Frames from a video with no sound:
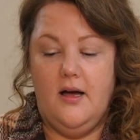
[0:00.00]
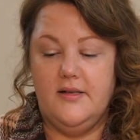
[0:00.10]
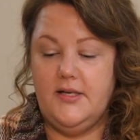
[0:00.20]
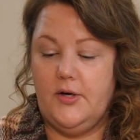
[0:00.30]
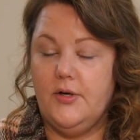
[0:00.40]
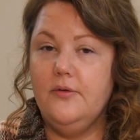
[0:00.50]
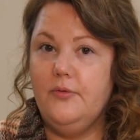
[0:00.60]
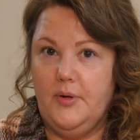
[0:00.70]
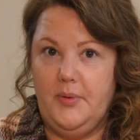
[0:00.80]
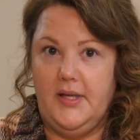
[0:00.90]
decorative
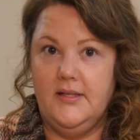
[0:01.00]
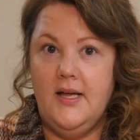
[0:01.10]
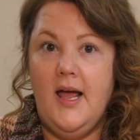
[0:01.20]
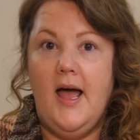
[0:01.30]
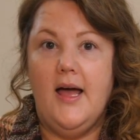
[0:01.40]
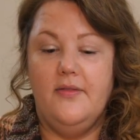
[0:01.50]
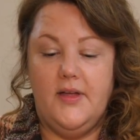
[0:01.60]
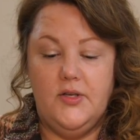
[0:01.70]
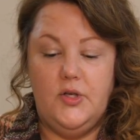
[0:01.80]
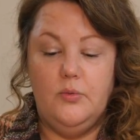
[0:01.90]
ribbon, and
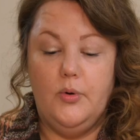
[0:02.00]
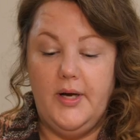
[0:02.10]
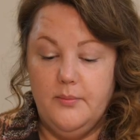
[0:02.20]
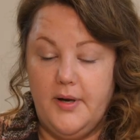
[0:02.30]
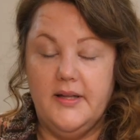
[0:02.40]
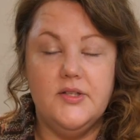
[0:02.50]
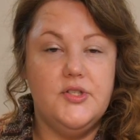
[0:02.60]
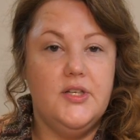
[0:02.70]
then you will embellish